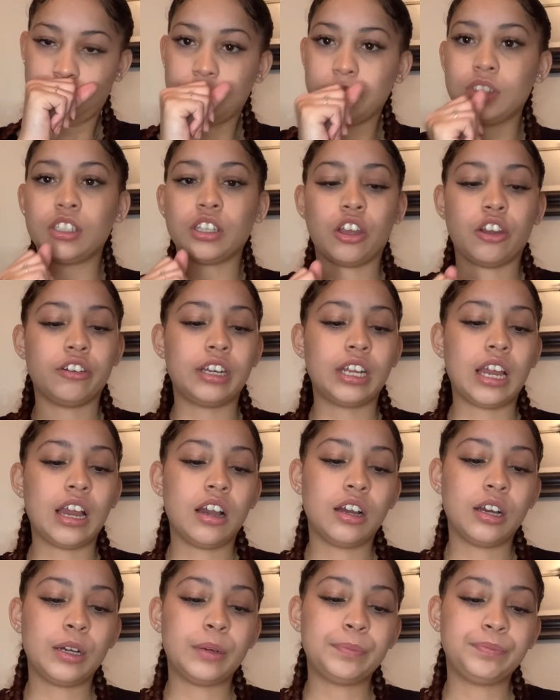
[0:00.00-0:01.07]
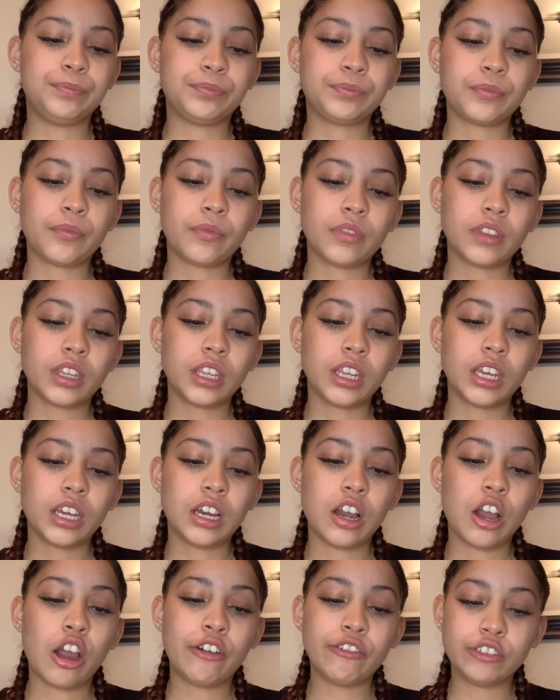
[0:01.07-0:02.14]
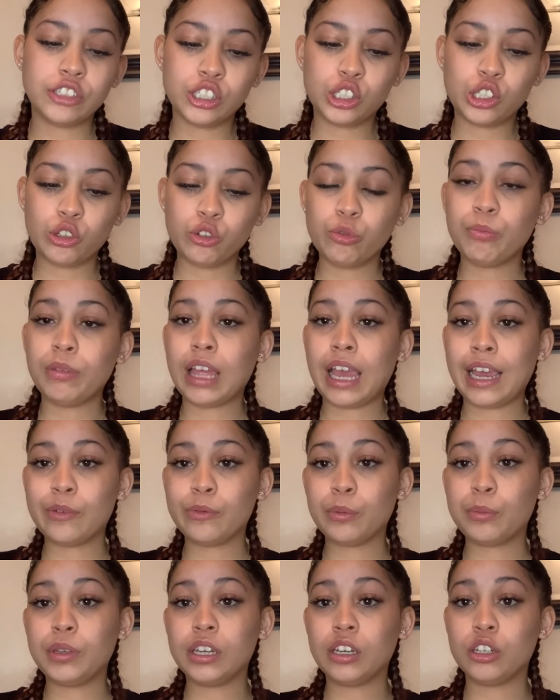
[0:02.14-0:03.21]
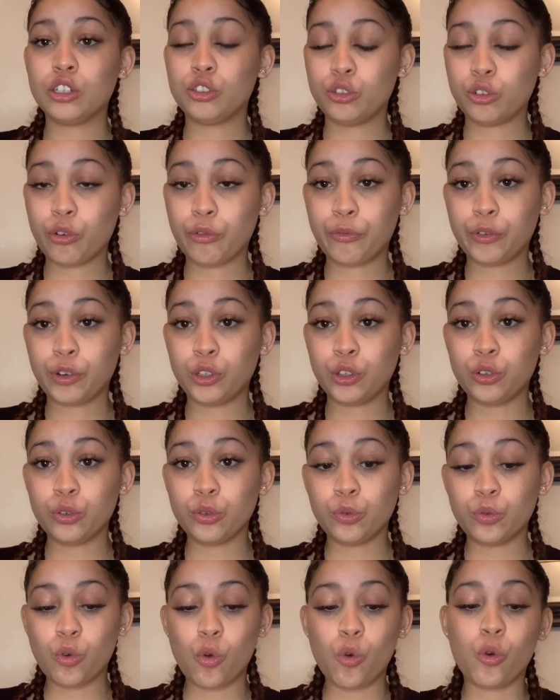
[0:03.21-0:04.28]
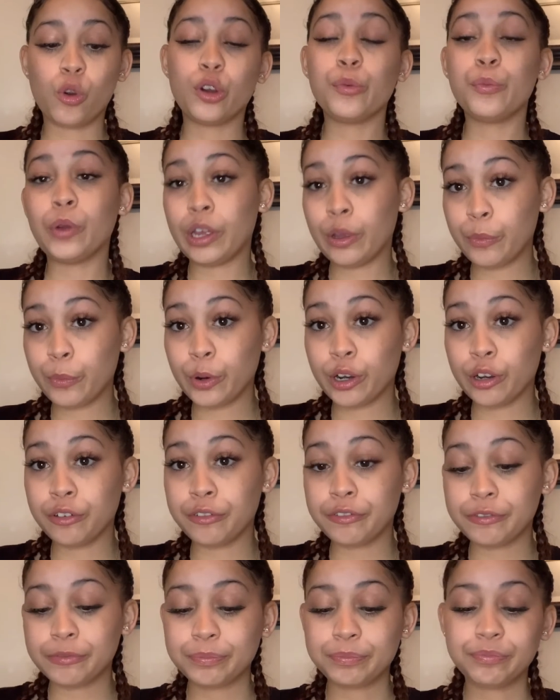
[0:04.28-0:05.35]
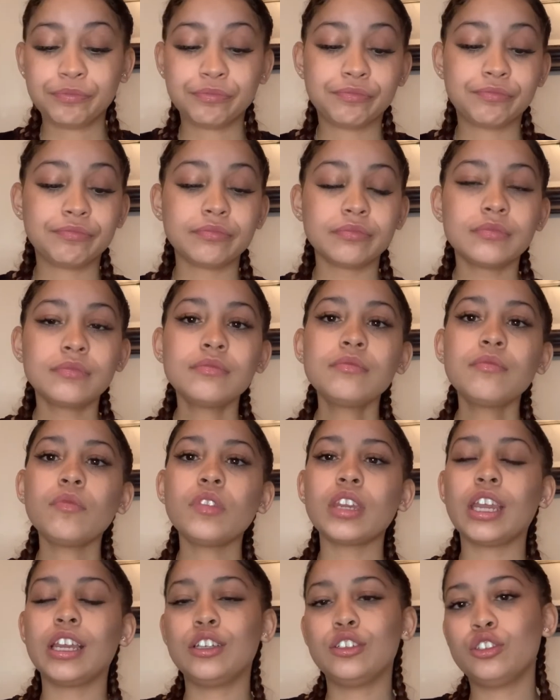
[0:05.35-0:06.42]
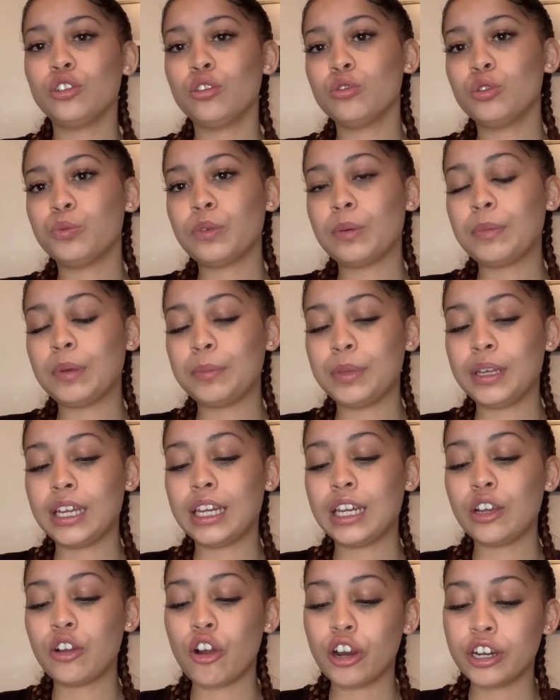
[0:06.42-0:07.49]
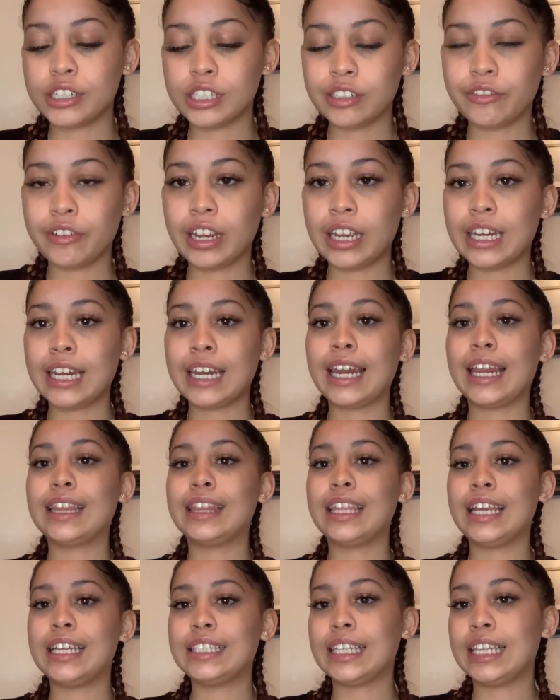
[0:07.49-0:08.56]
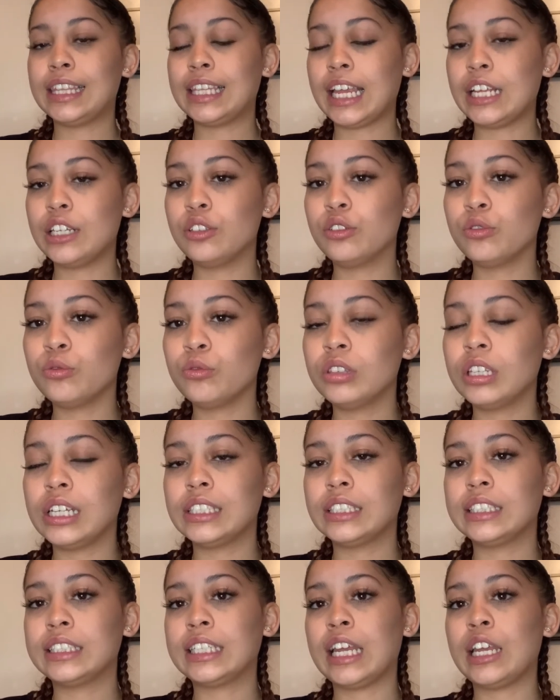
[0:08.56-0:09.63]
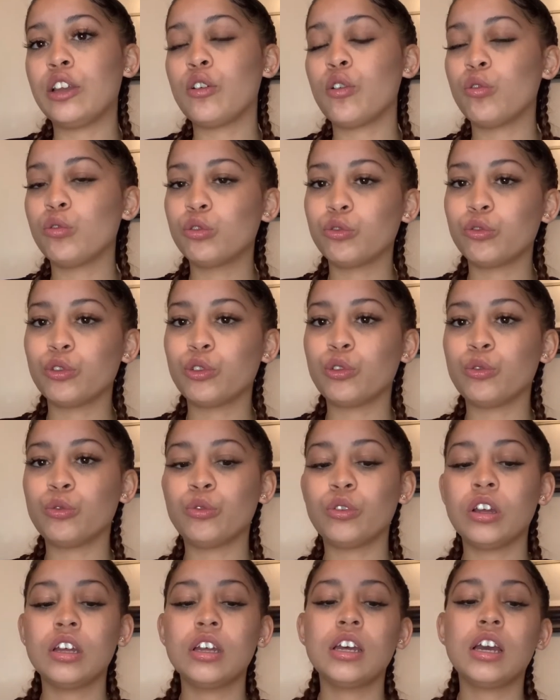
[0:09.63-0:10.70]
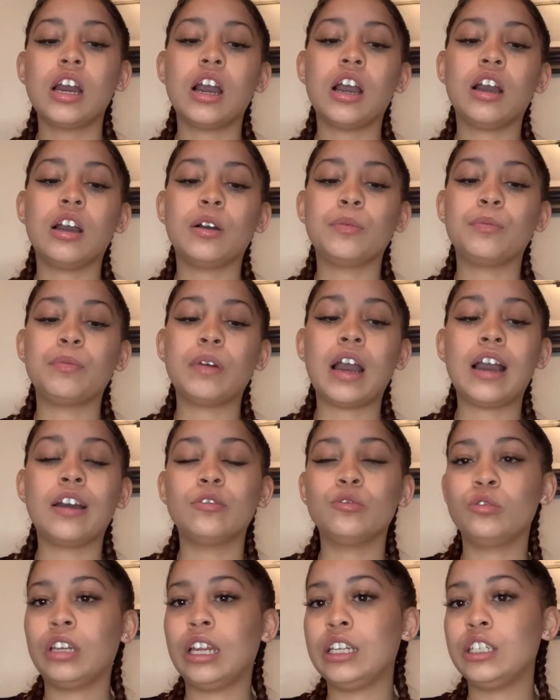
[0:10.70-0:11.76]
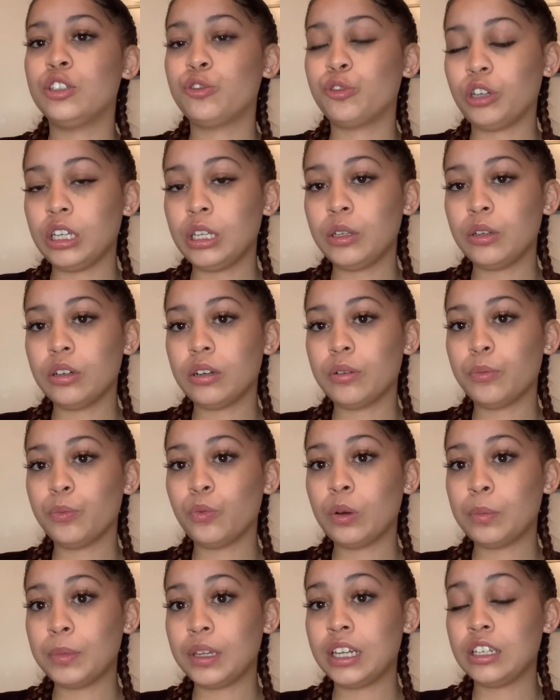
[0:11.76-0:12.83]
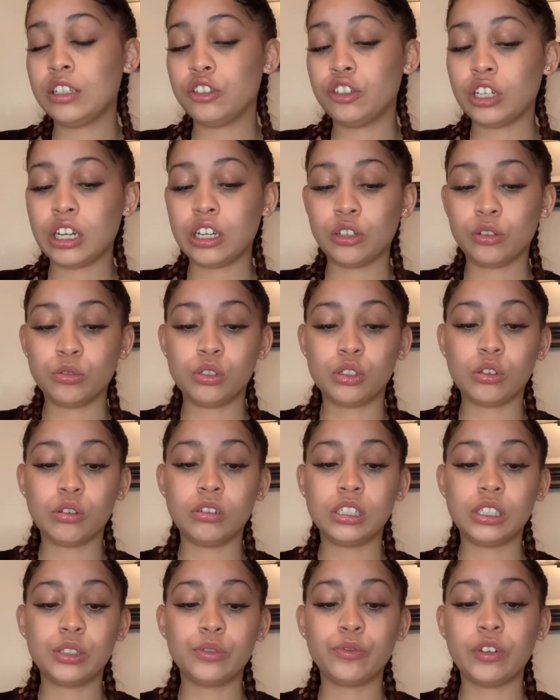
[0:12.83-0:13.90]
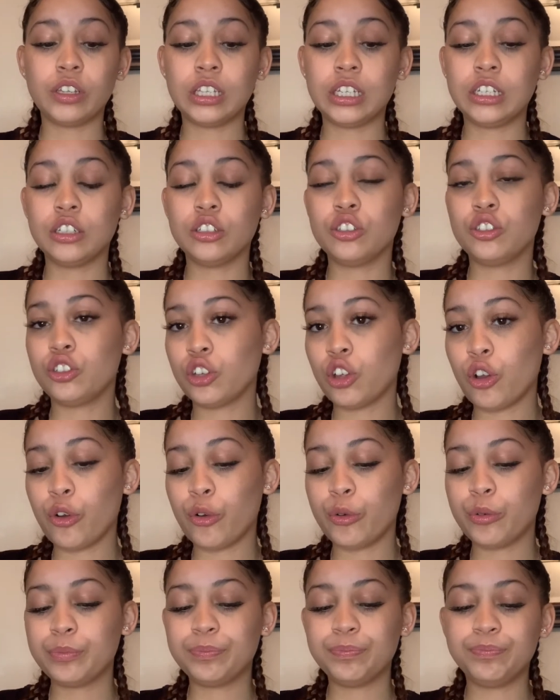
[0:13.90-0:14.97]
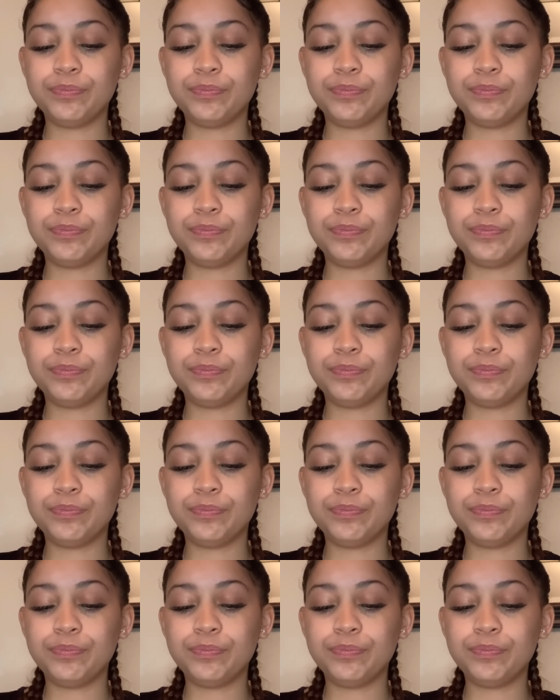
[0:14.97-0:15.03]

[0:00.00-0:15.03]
sorry, Orange is the New Black will be a good show for you, or Wentworth. It shows women being incarcerated and things that they do, things that they go through, how do they treat women in jail. So it's a really good show.